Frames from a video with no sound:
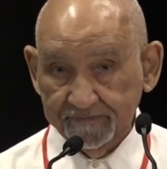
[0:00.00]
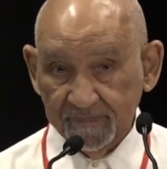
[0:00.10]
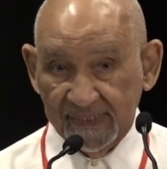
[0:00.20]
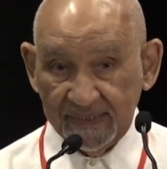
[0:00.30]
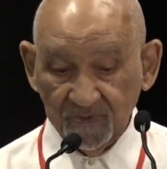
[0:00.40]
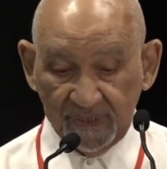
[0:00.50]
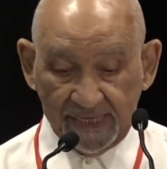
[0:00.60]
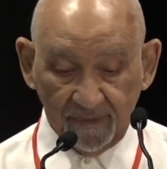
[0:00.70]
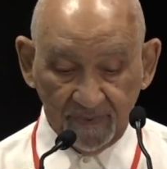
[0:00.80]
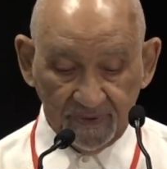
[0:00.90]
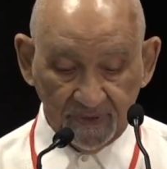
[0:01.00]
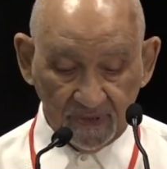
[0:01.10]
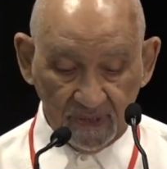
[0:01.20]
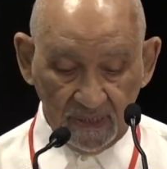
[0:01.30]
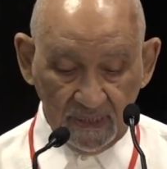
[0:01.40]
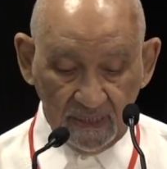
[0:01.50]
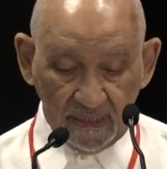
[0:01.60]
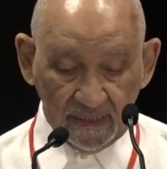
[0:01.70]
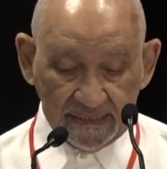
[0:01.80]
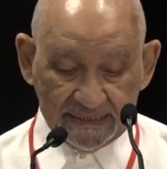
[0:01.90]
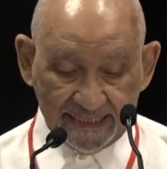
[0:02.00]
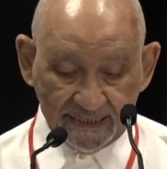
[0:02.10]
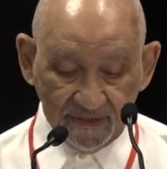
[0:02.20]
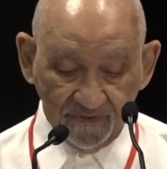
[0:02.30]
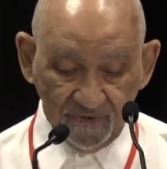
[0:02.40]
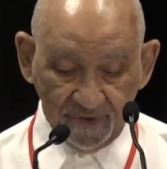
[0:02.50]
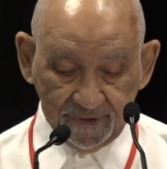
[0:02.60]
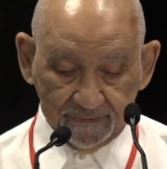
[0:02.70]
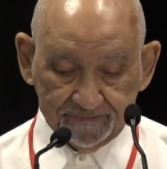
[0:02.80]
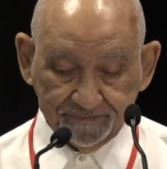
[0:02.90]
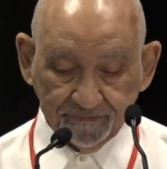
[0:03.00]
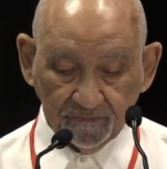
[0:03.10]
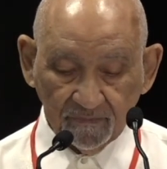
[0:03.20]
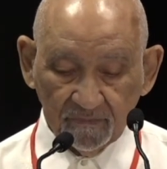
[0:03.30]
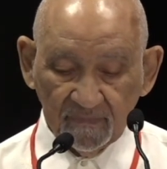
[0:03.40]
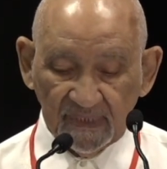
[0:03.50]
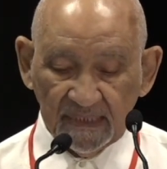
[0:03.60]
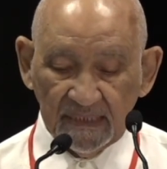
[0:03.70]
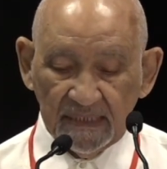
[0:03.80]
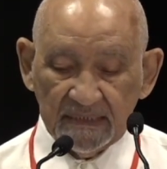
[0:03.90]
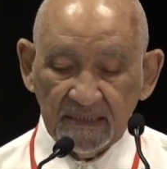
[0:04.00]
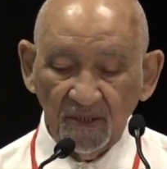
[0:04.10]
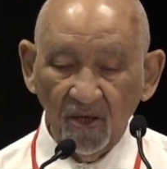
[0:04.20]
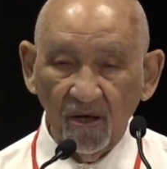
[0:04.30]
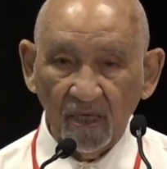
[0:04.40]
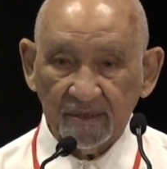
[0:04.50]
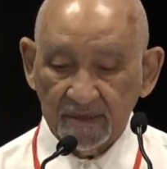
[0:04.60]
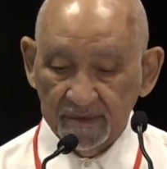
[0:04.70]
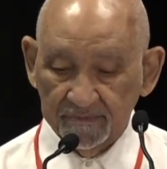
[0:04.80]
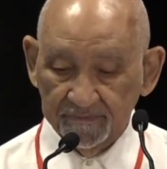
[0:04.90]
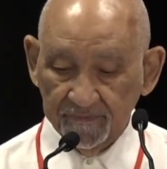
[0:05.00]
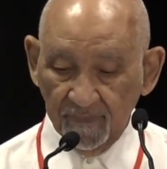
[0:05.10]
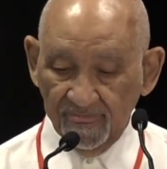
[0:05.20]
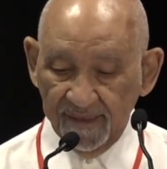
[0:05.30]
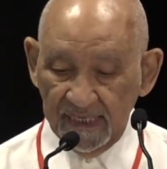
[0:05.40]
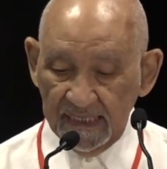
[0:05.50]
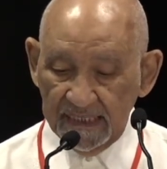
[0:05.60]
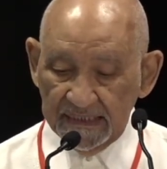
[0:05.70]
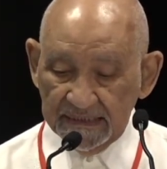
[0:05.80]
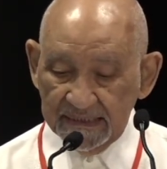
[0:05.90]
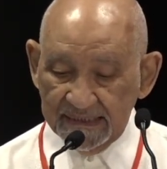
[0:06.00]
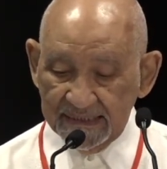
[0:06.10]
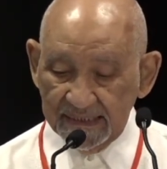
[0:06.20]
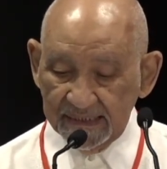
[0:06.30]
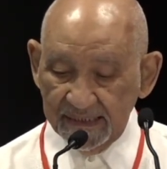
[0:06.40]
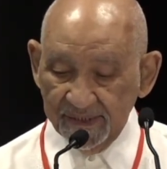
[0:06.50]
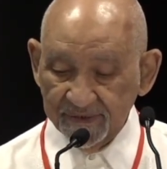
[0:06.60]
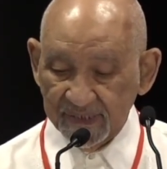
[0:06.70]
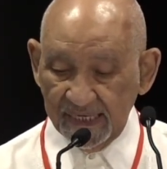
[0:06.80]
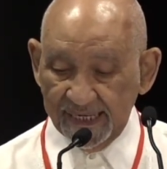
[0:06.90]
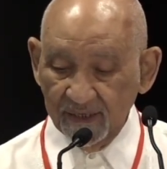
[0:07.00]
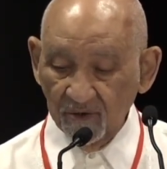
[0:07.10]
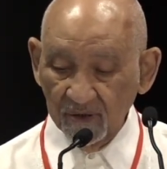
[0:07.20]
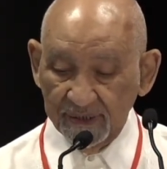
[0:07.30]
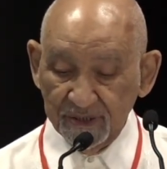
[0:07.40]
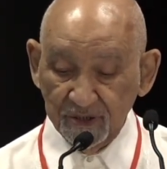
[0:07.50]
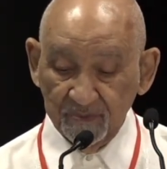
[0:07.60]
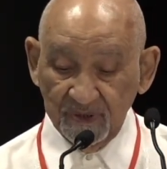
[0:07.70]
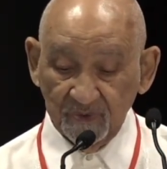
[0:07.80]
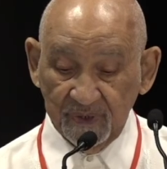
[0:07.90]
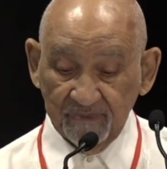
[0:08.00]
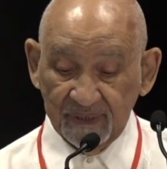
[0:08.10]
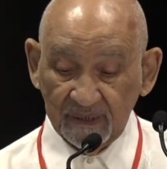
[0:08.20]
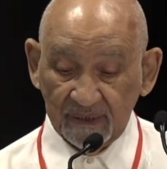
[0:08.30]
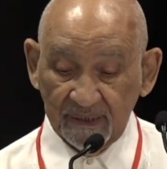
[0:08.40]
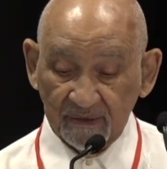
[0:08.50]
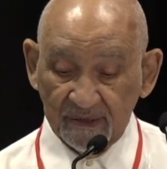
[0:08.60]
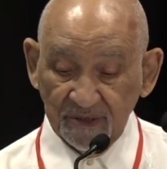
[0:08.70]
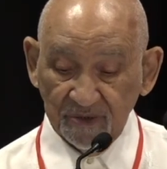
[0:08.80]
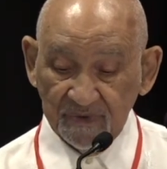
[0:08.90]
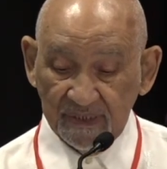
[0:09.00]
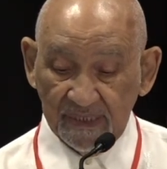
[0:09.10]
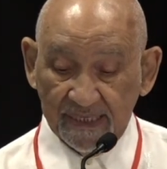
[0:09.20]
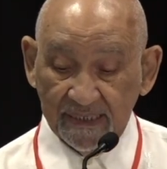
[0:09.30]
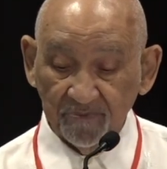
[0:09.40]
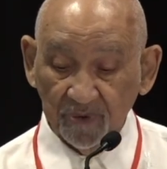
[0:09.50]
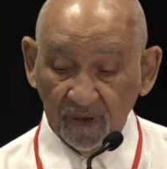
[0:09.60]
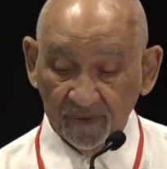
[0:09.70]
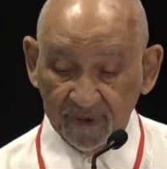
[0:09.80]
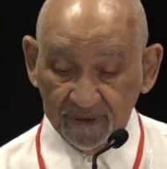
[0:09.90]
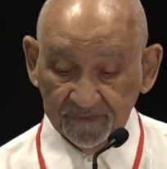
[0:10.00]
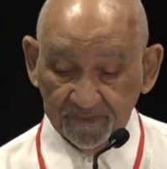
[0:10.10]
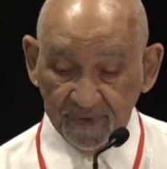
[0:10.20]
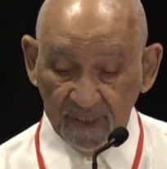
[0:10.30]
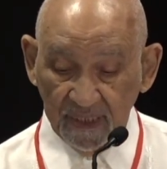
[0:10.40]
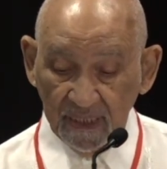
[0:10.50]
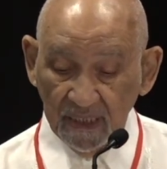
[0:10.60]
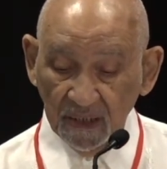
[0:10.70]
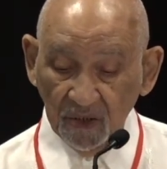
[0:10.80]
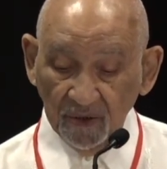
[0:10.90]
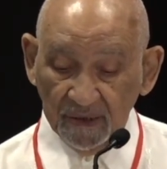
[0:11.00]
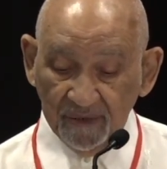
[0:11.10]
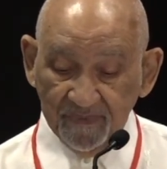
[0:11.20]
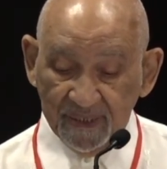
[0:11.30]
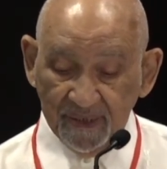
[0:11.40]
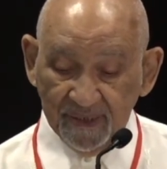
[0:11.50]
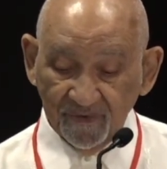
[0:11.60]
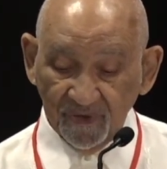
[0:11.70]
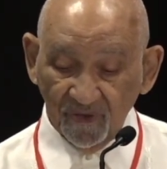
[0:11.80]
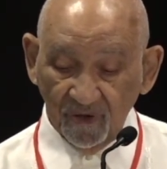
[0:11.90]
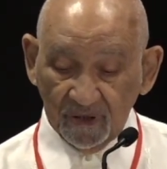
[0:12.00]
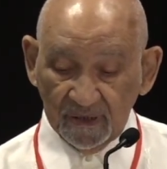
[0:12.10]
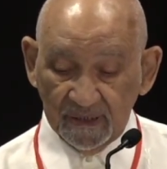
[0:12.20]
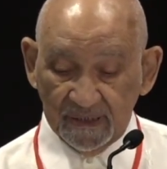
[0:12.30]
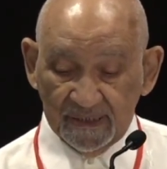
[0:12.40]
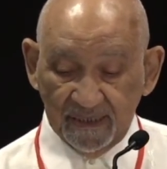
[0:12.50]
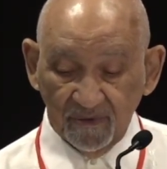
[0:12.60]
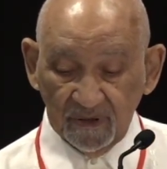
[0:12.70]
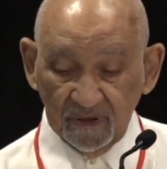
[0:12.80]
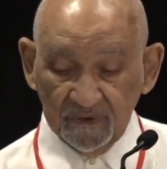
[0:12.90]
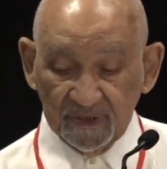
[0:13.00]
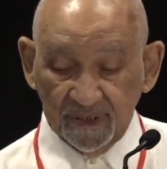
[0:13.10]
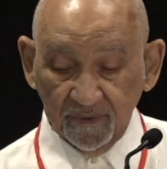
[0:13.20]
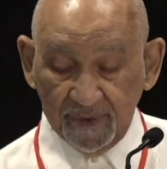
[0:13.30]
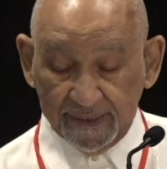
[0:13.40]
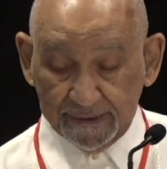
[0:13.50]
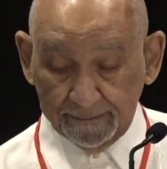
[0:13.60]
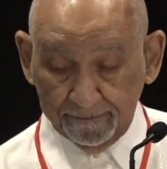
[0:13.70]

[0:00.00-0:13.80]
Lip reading: That's what happens. Now the second fear is the loss. Statistically, there's a high correlation between mental health issues and unemployment. Currently, many never thought that they would lose their what?